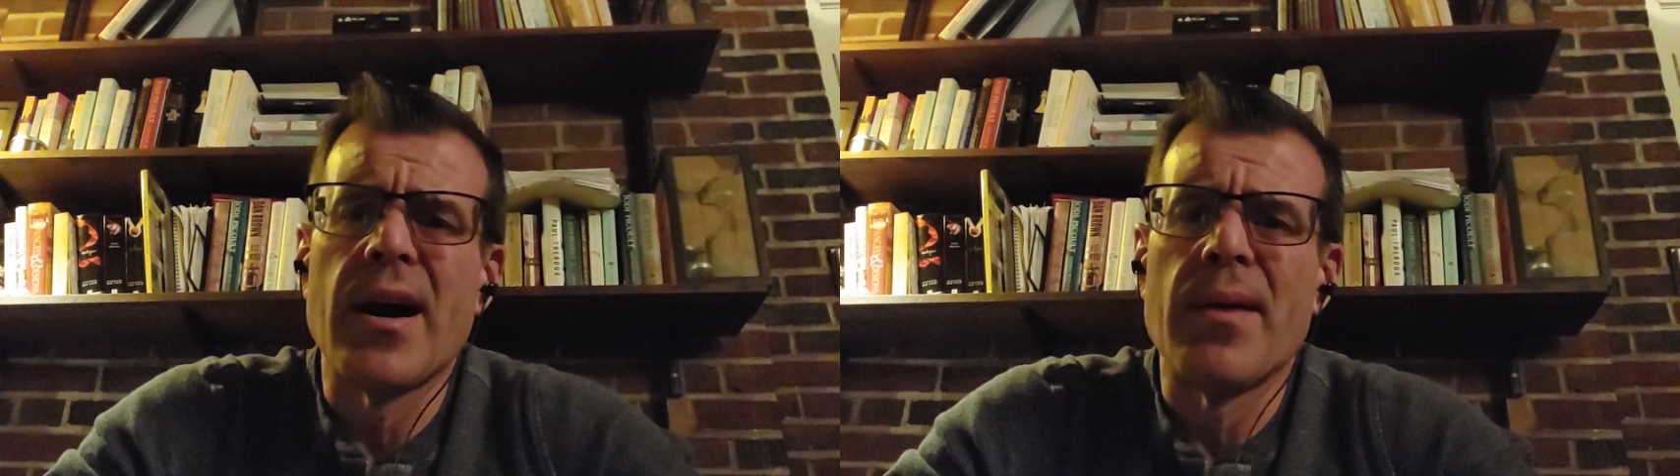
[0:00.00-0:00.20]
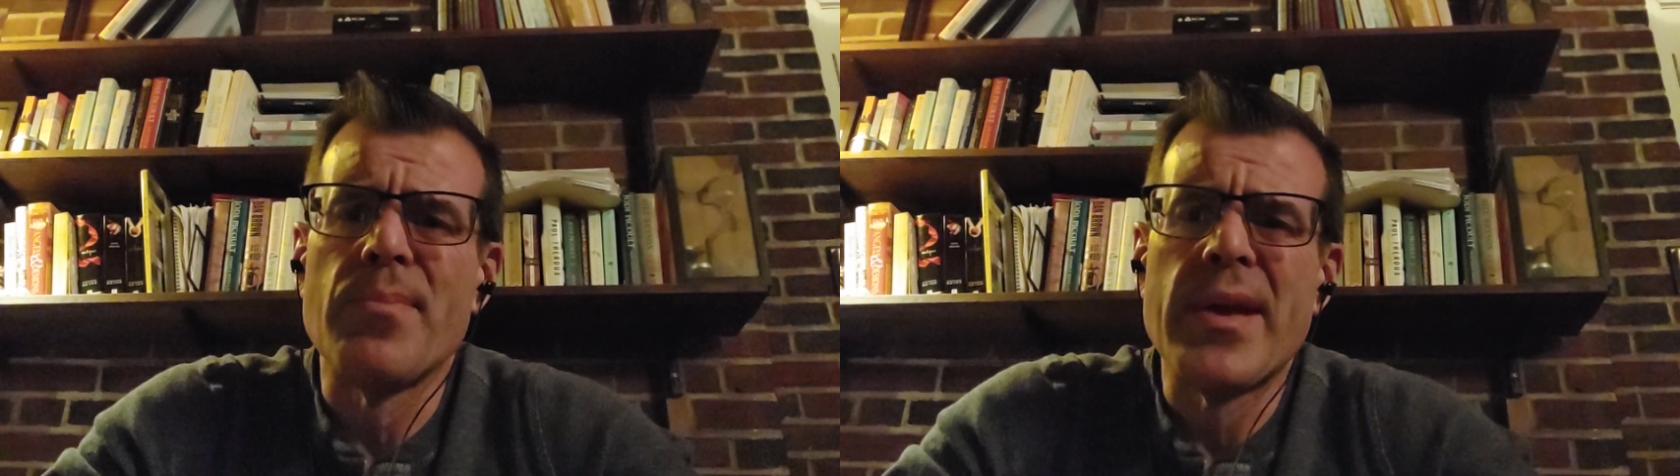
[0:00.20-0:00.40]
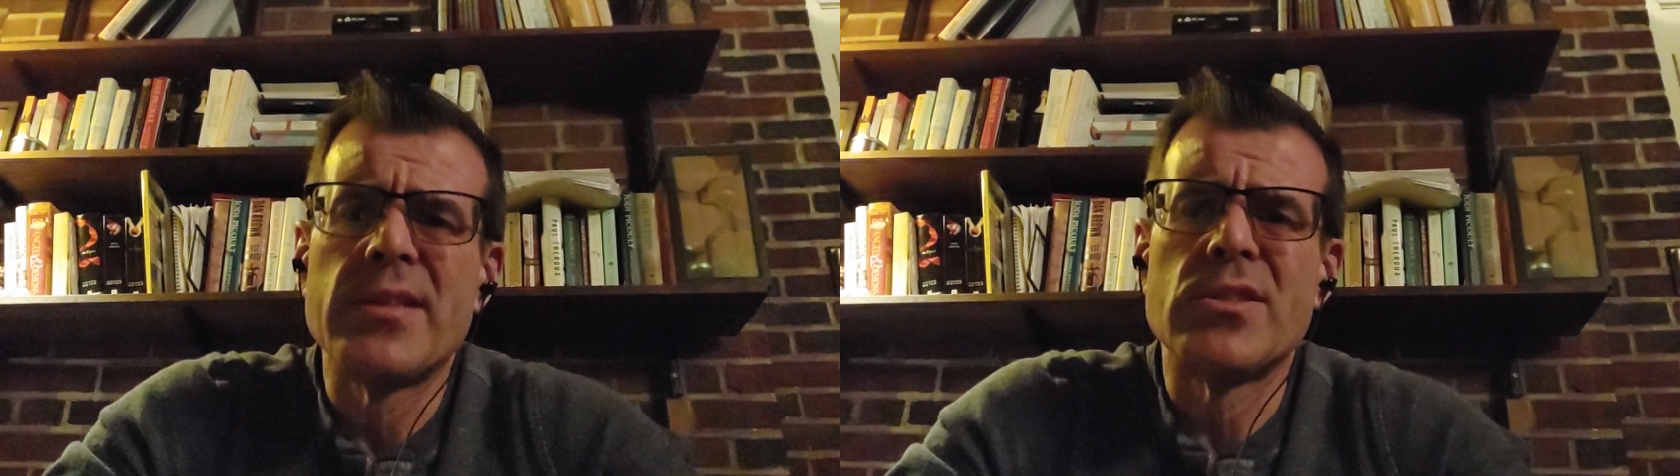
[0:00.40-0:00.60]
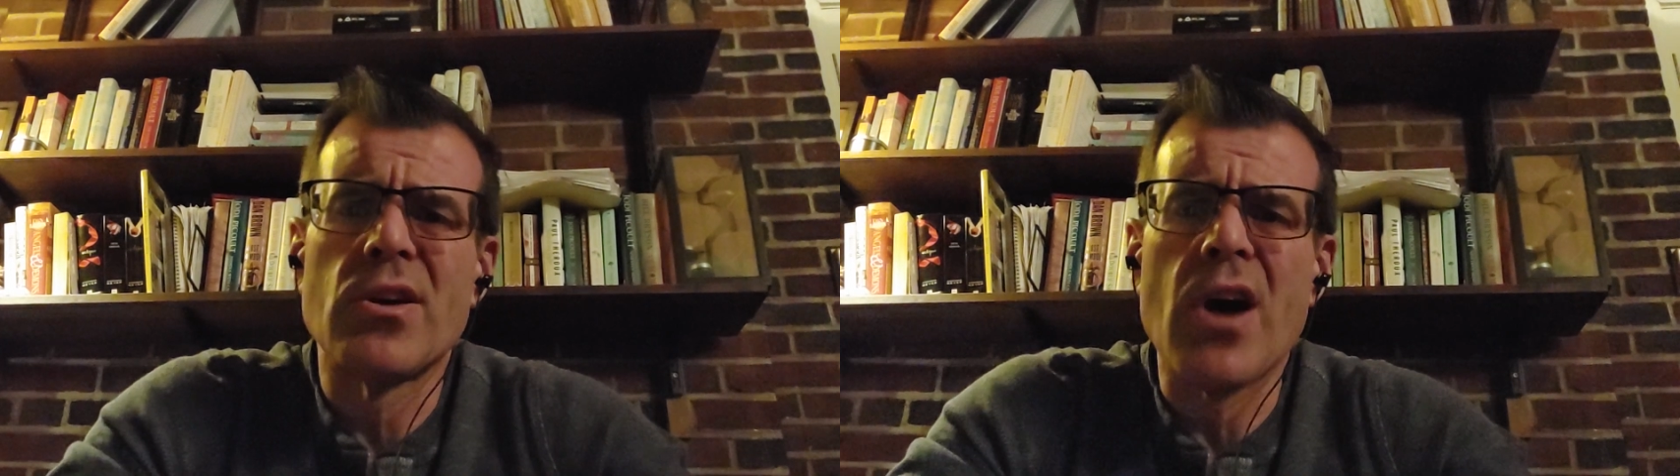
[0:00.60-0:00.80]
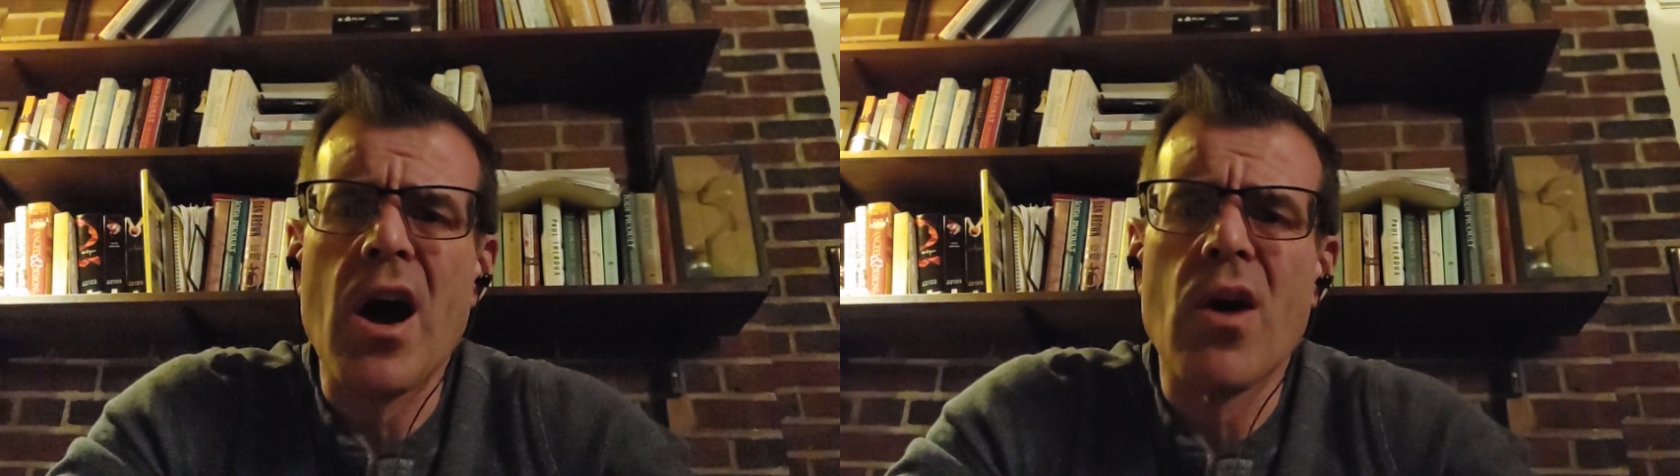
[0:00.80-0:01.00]
mid to
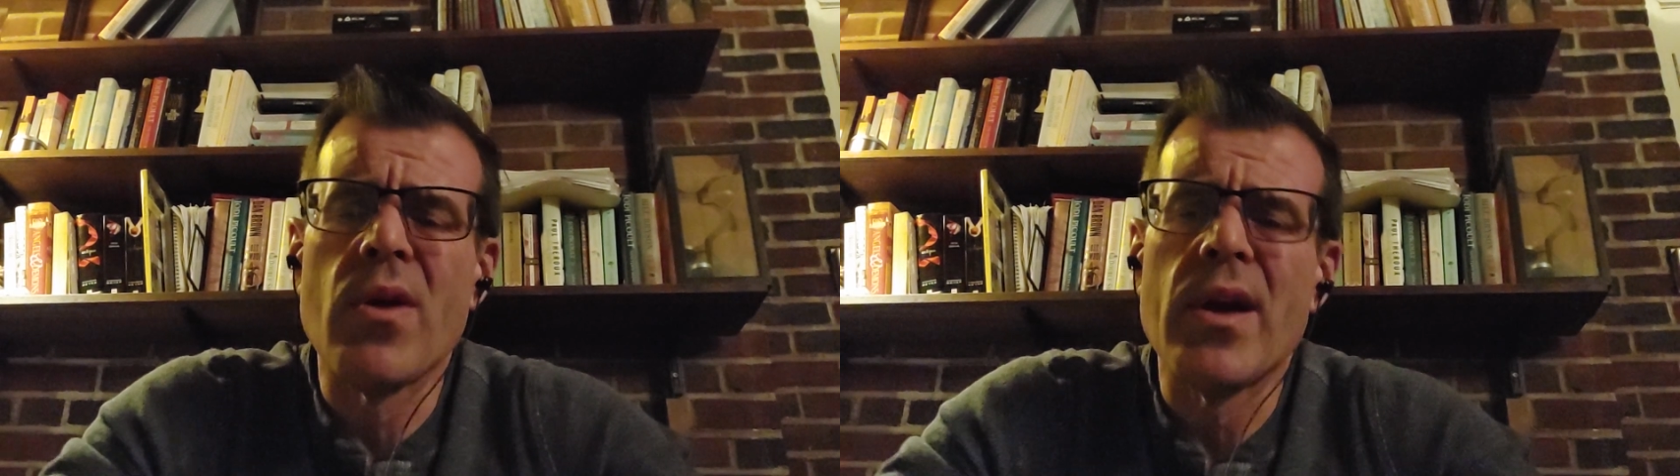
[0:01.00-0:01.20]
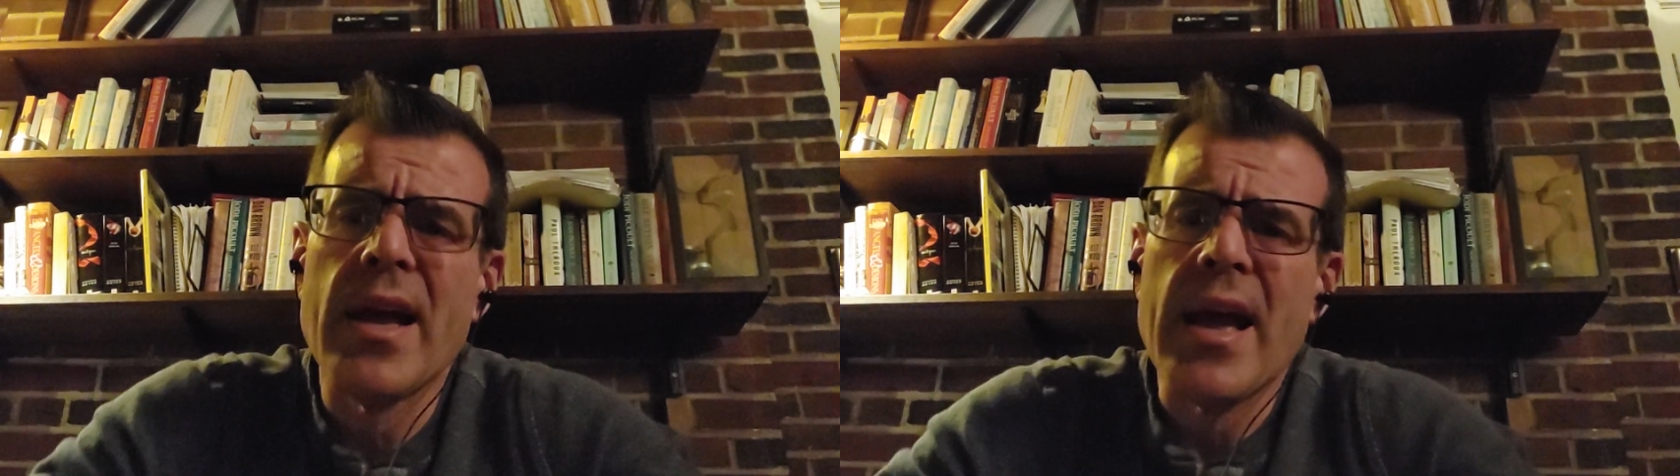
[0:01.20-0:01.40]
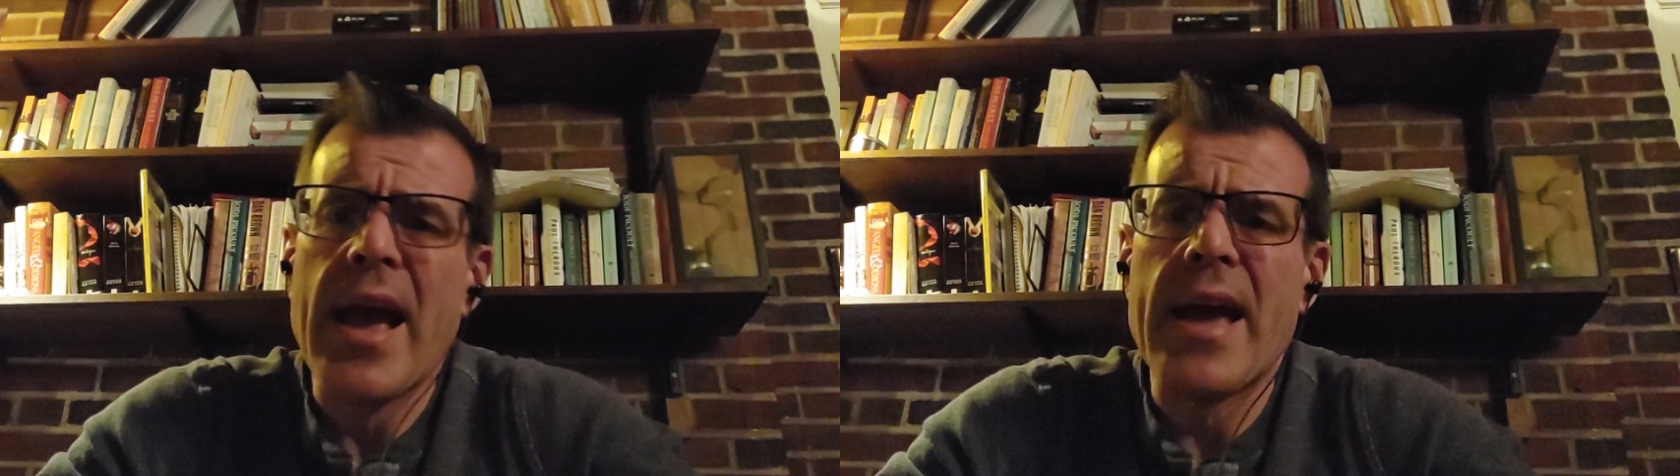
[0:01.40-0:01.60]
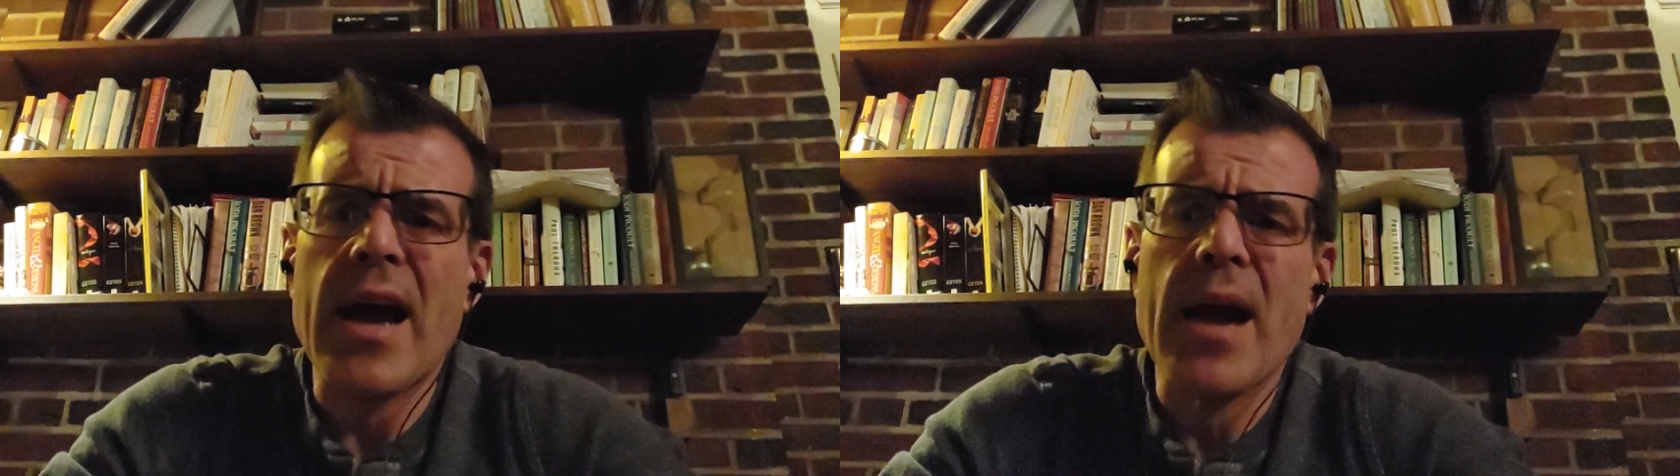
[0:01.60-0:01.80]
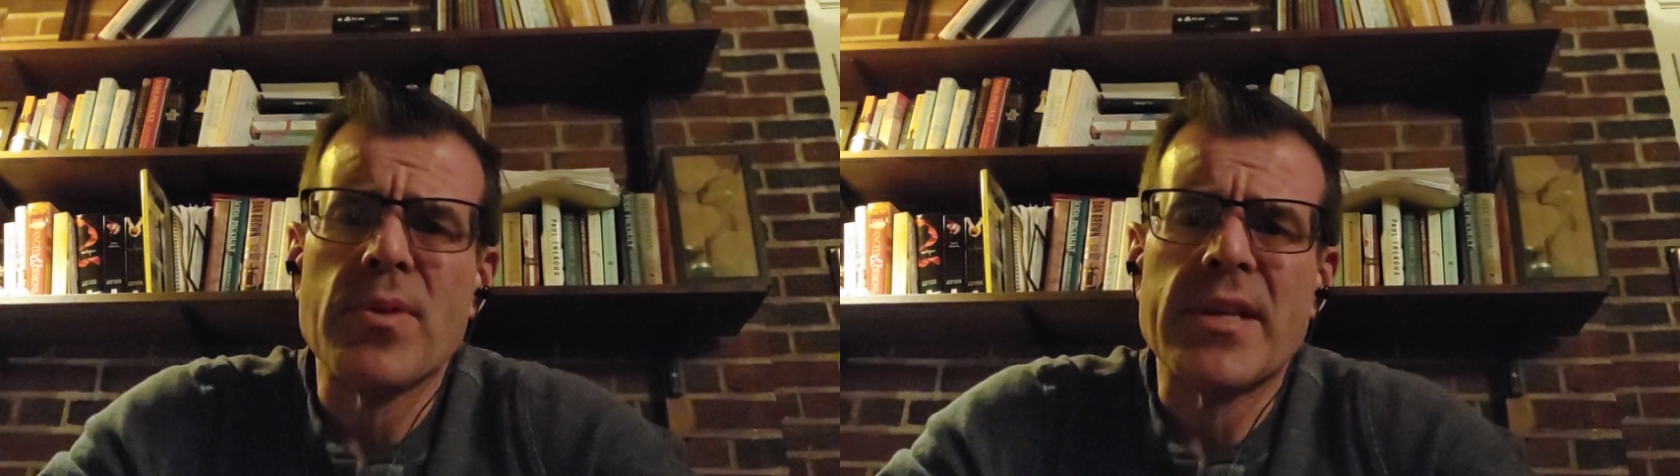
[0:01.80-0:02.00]
low, and
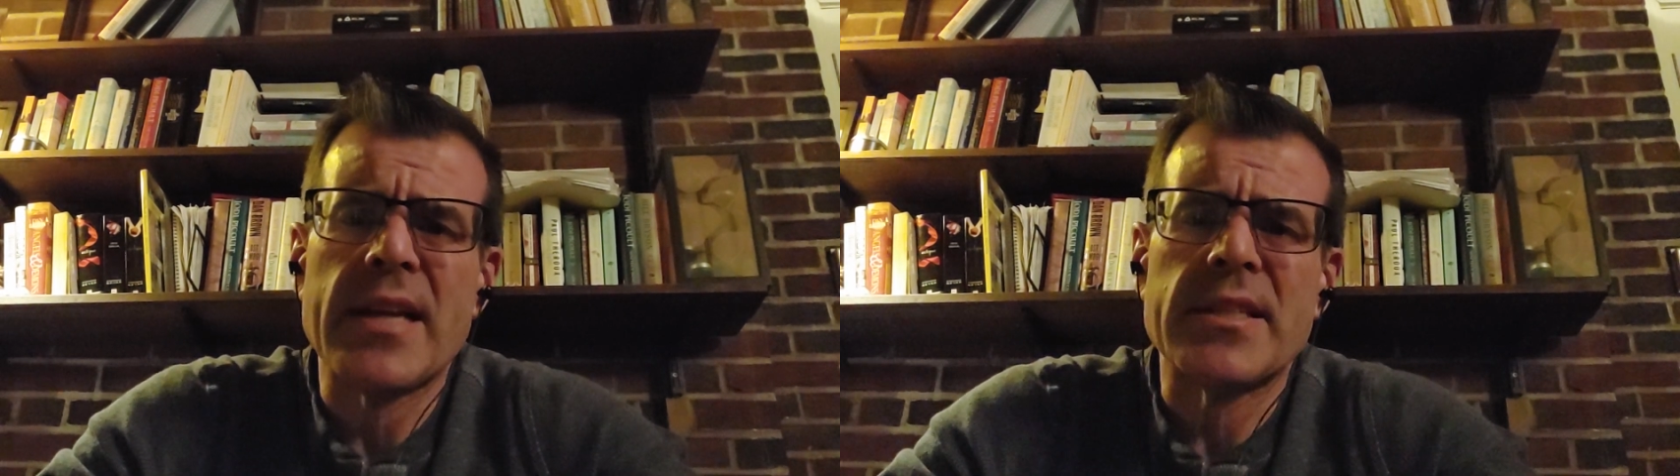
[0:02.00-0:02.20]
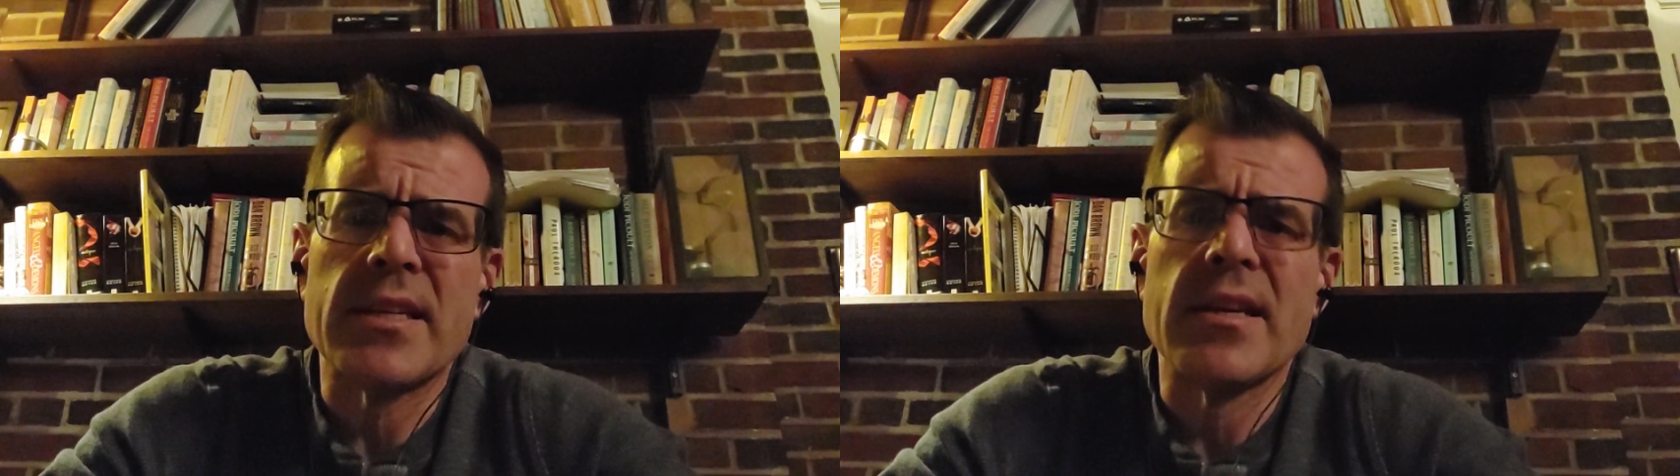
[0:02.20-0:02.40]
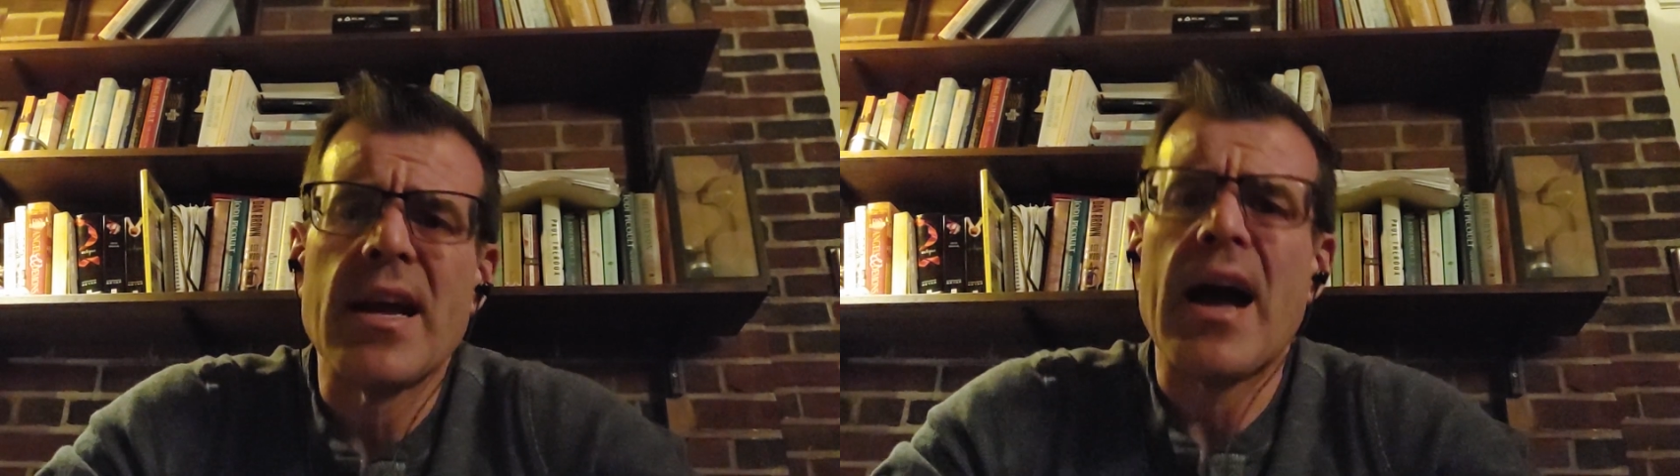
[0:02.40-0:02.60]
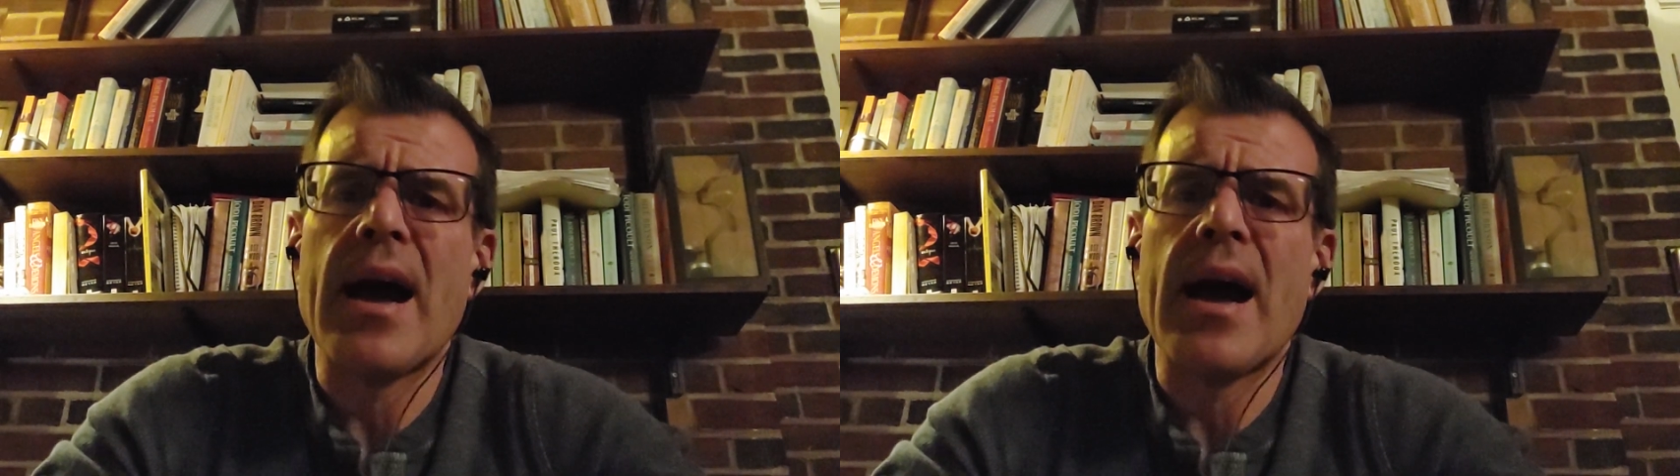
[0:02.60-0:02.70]
hypertension.